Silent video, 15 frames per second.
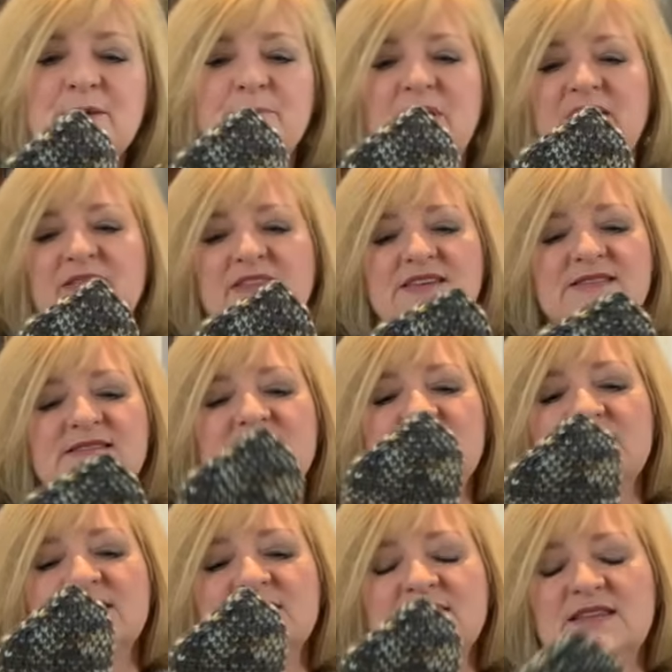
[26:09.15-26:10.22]
But this
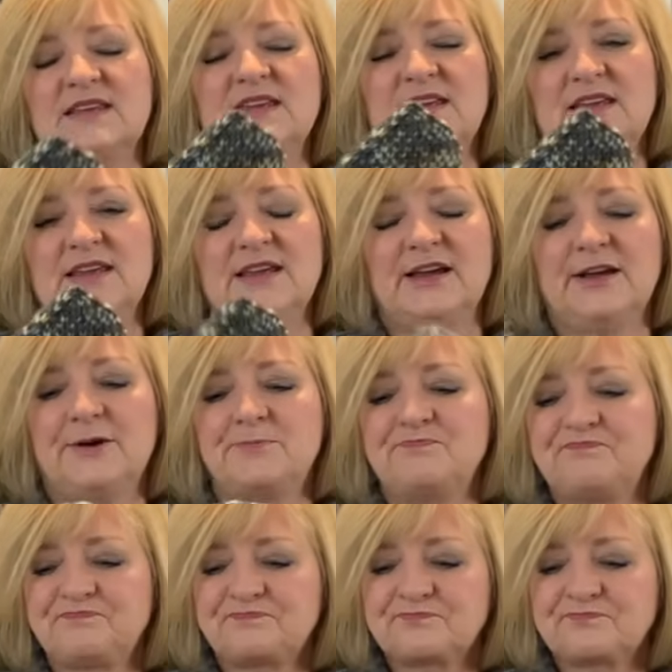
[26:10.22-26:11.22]
is the